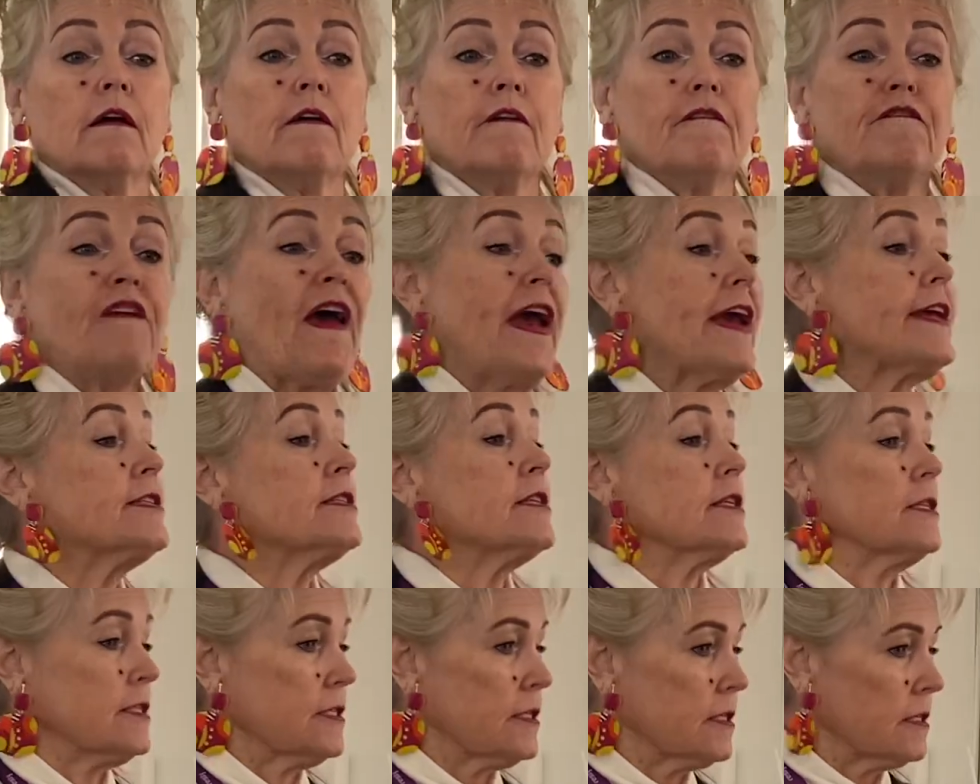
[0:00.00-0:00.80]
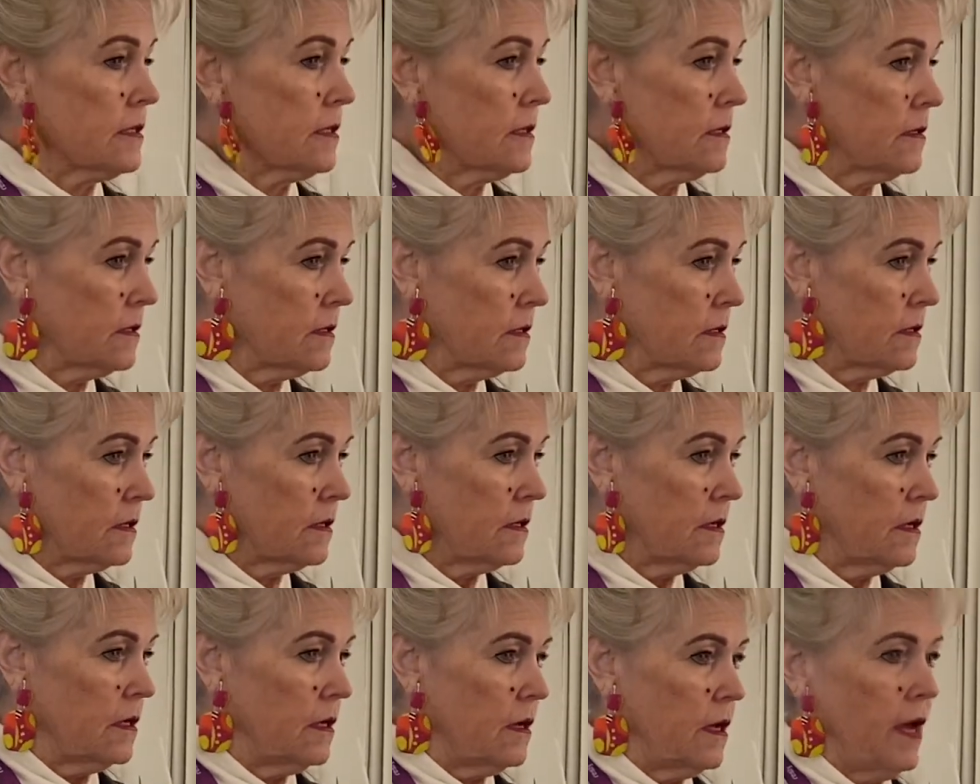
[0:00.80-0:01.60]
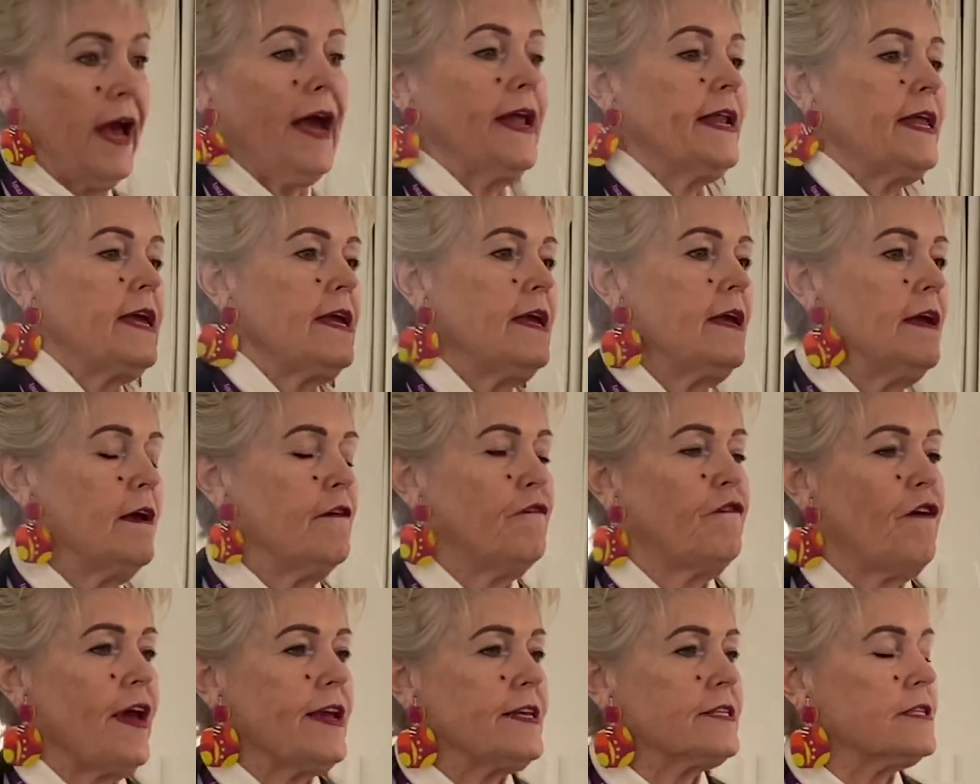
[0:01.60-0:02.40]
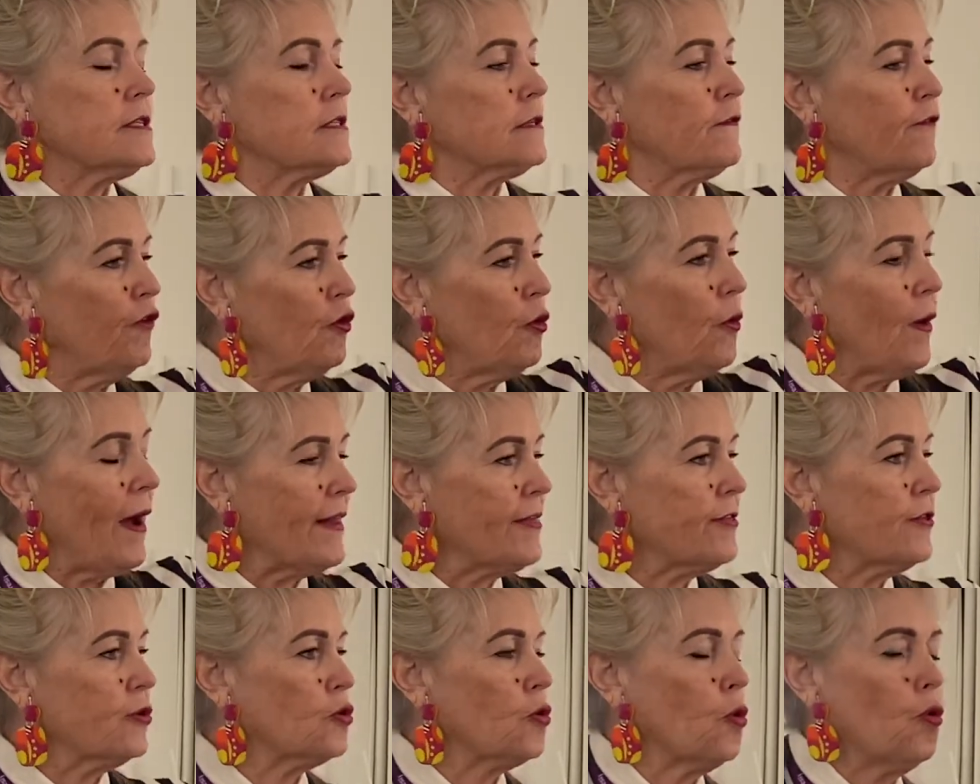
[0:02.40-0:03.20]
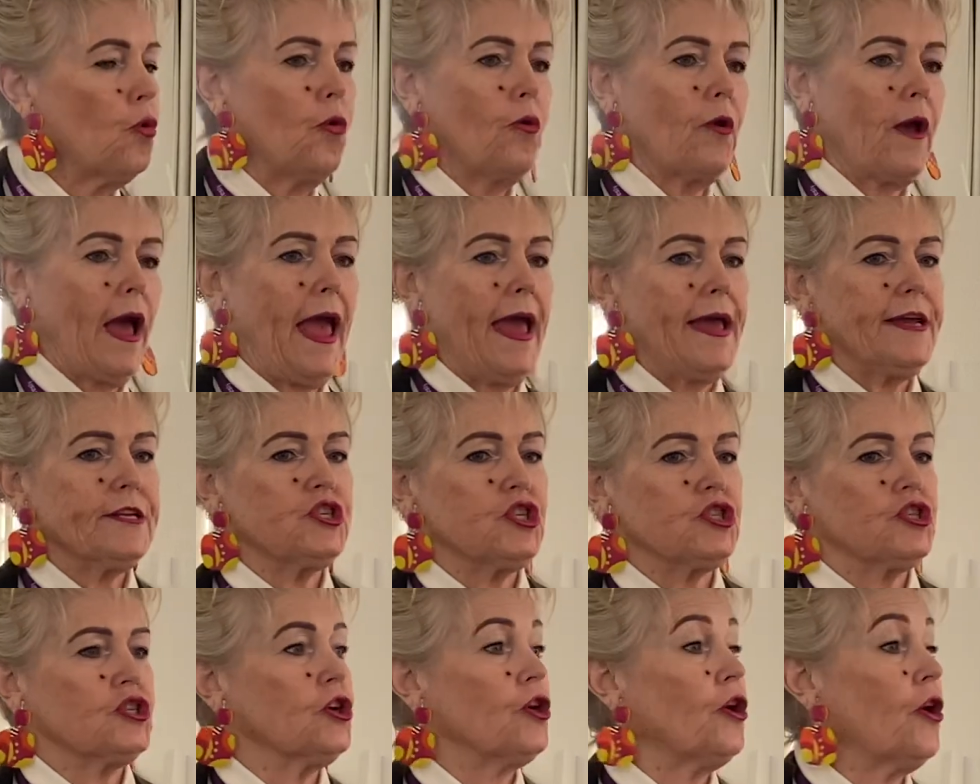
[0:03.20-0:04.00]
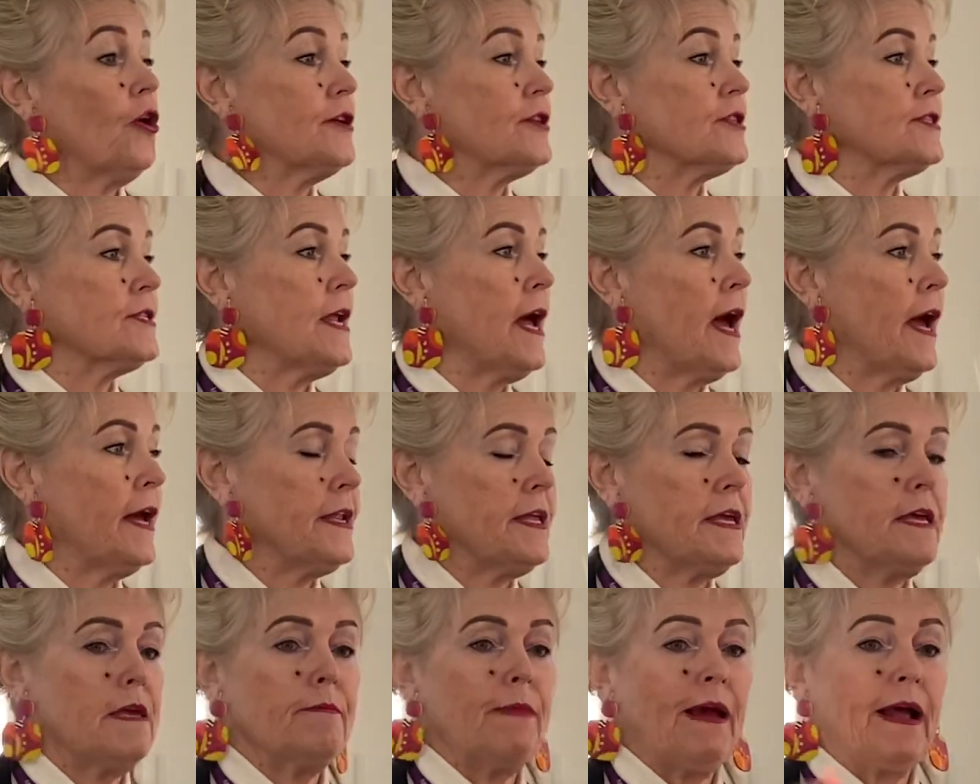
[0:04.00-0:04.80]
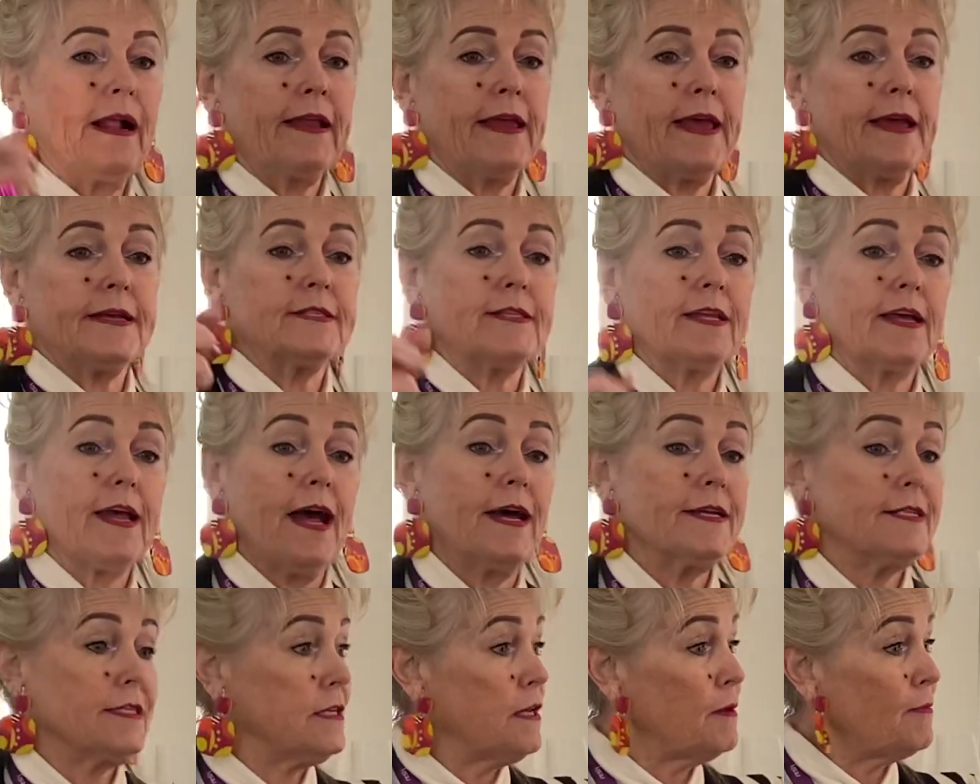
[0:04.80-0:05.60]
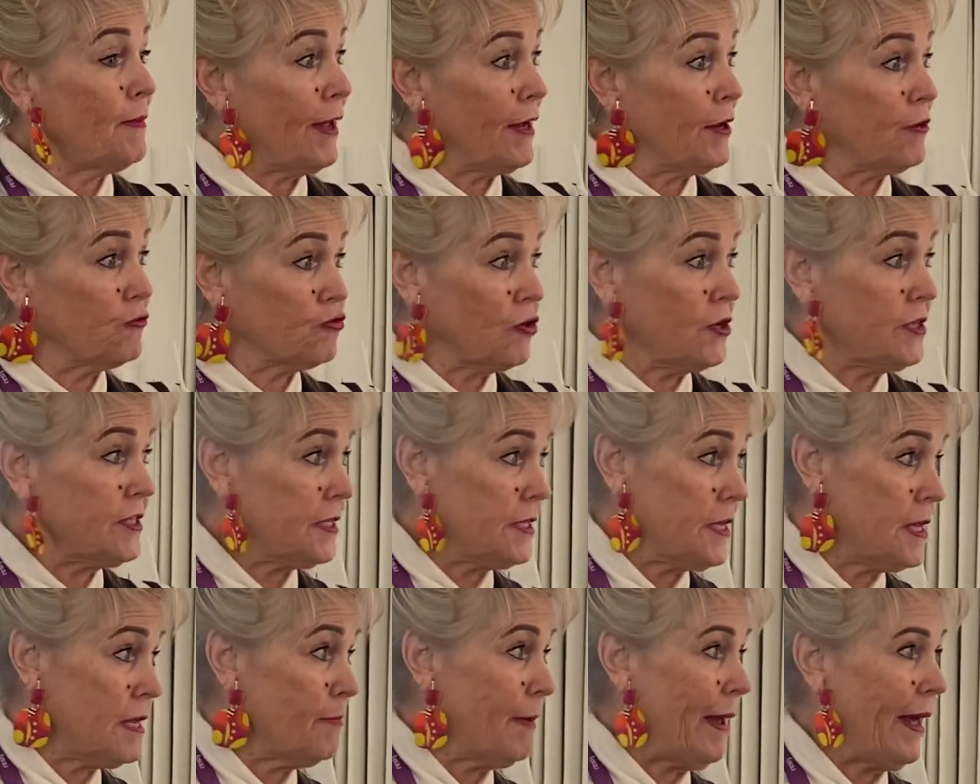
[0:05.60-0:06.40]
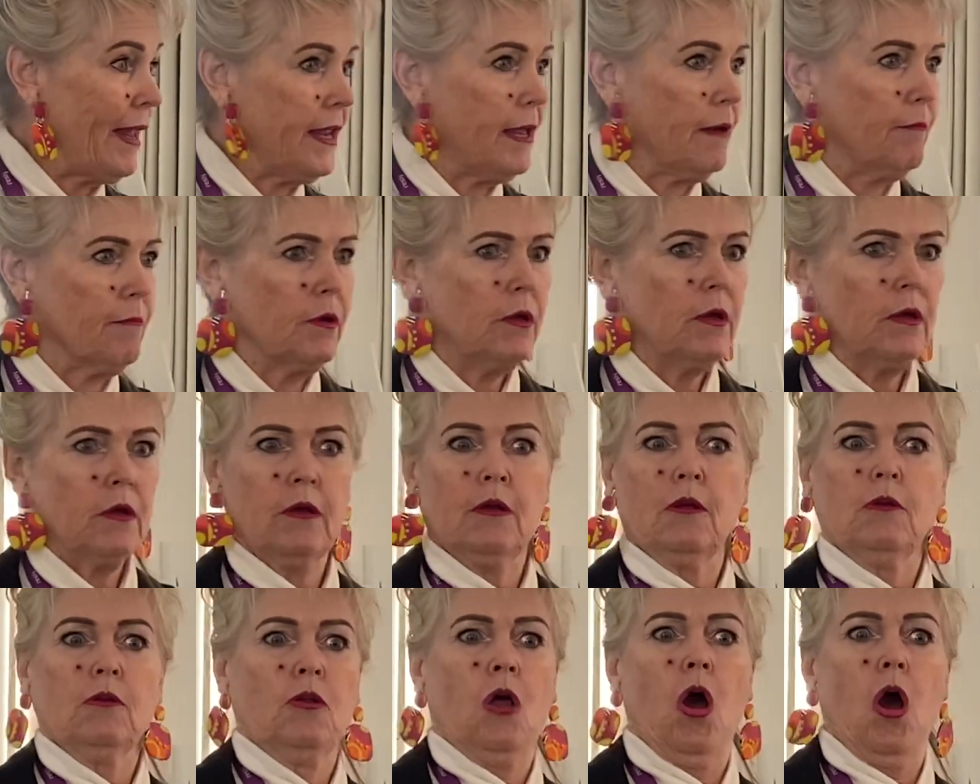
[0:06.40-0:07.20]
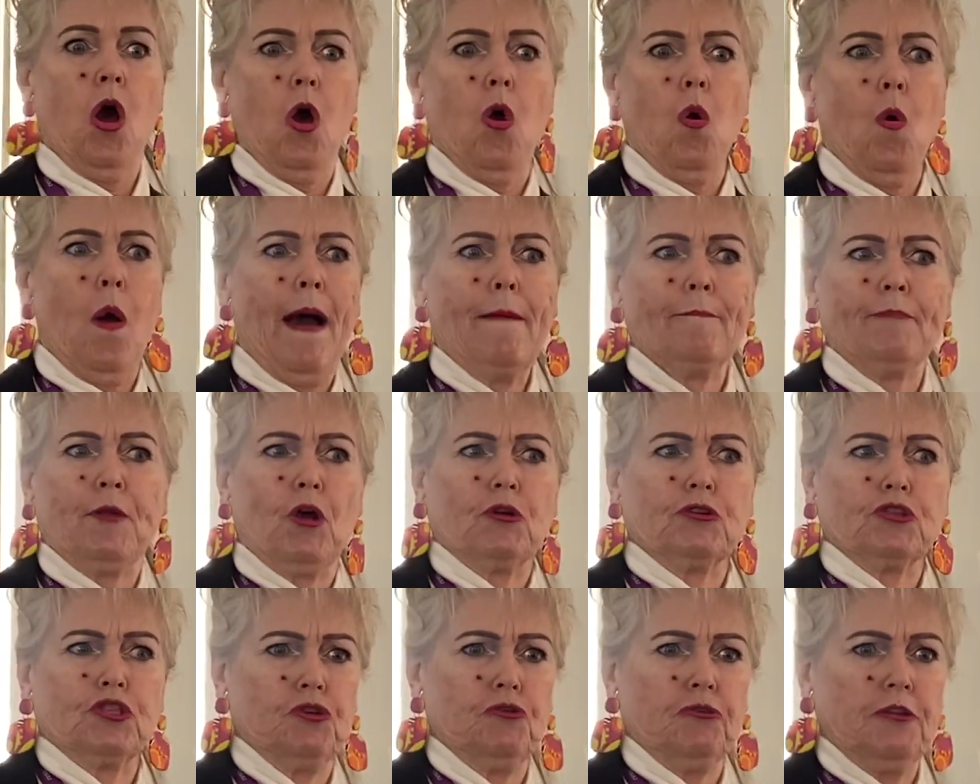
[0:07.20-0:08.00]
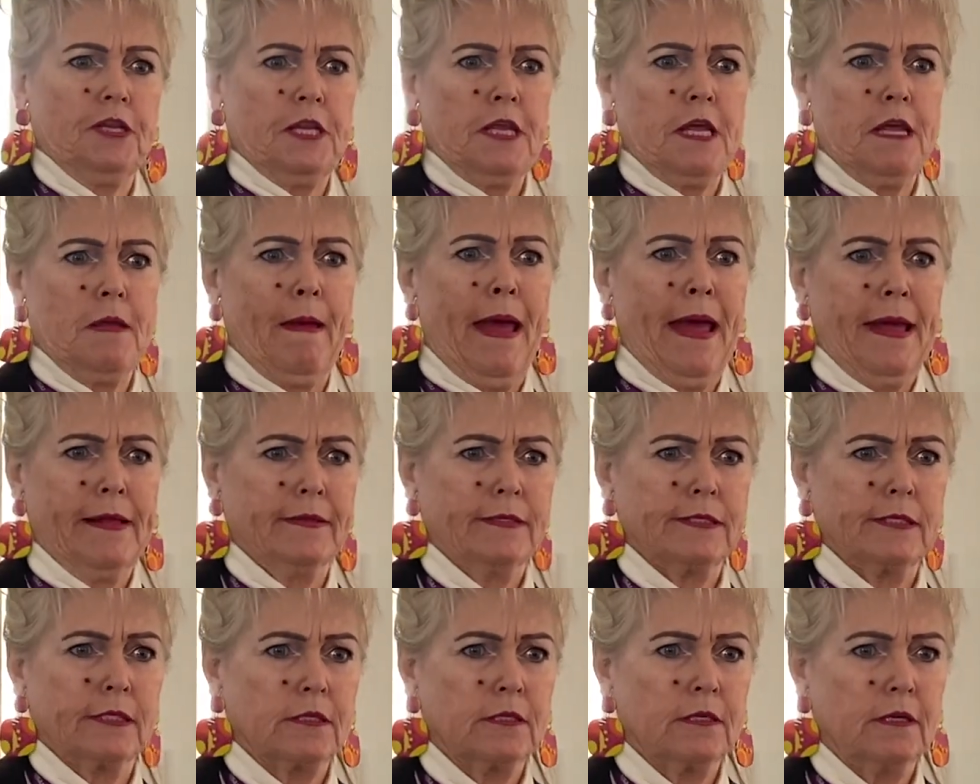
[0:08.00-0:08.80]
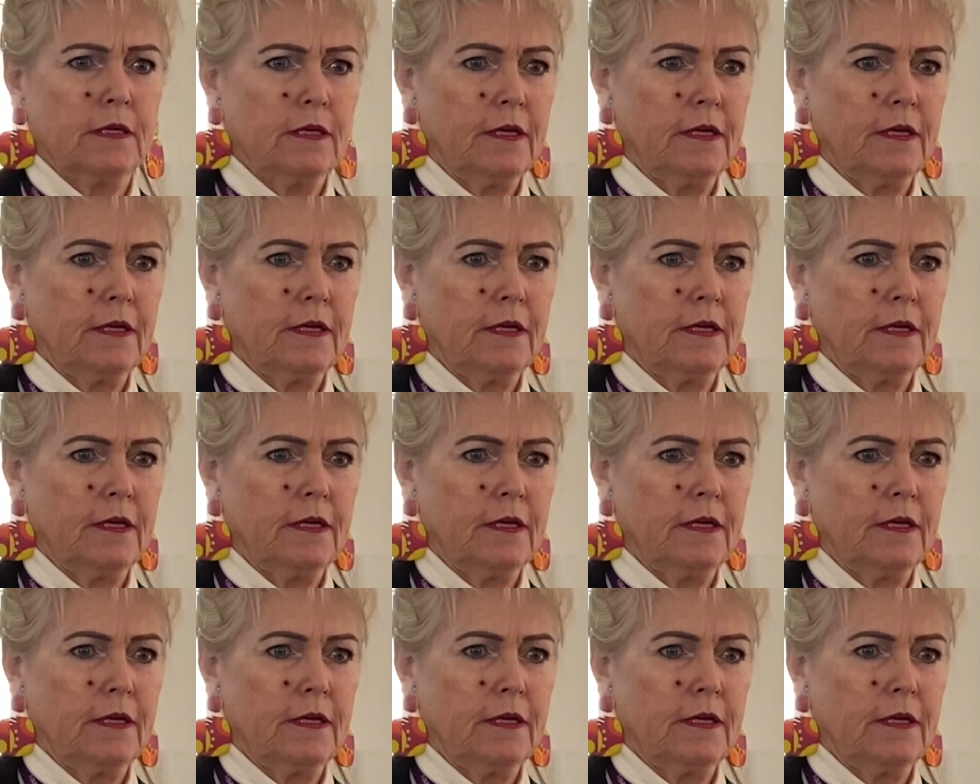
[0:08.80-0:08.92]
fax this. Honey, faxes flew out the door ages ago. It's now an email. Here's the guy's email address. Email him. No, I'm not doing emails.